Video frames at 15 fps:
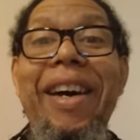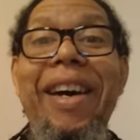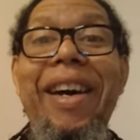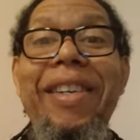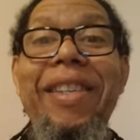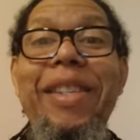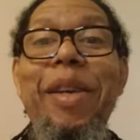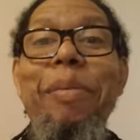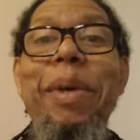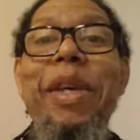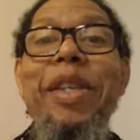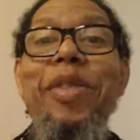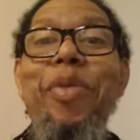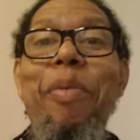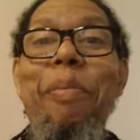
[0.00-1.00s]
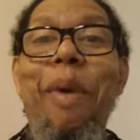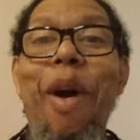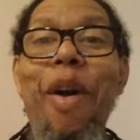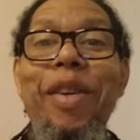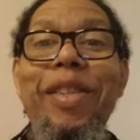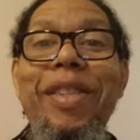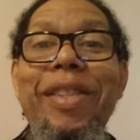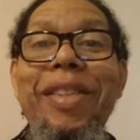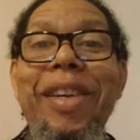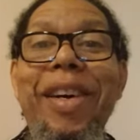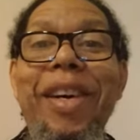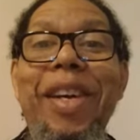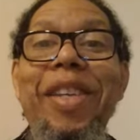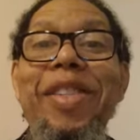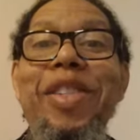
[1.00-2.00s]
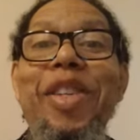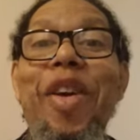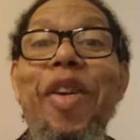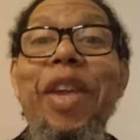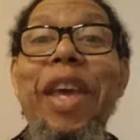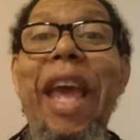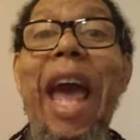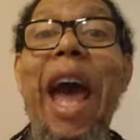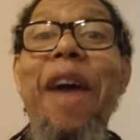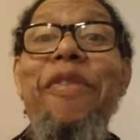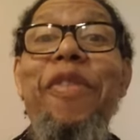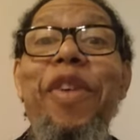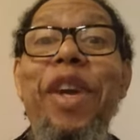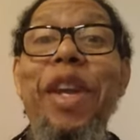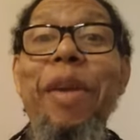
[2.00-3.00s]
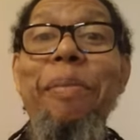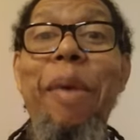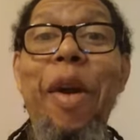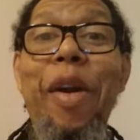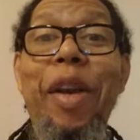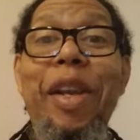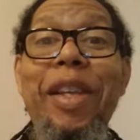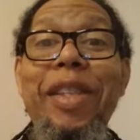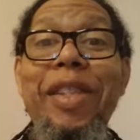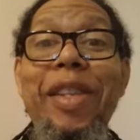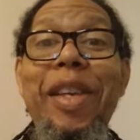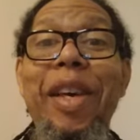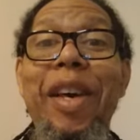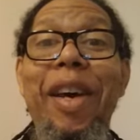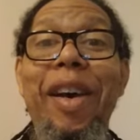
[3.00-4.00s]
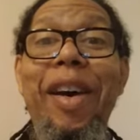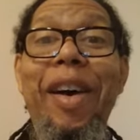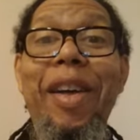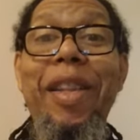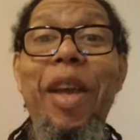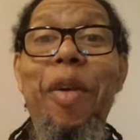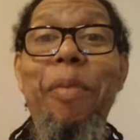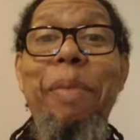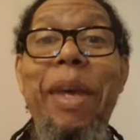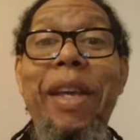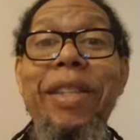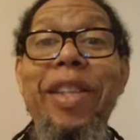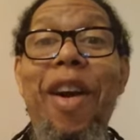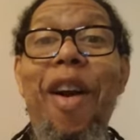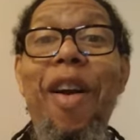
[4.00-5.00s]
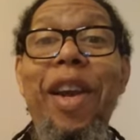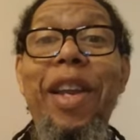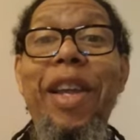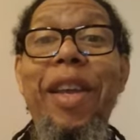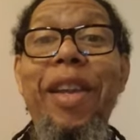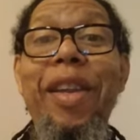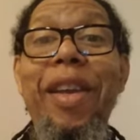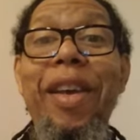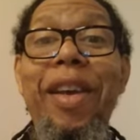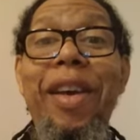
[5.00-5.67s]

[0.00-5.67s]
some of his remarks concerning African Americans that were being targeted,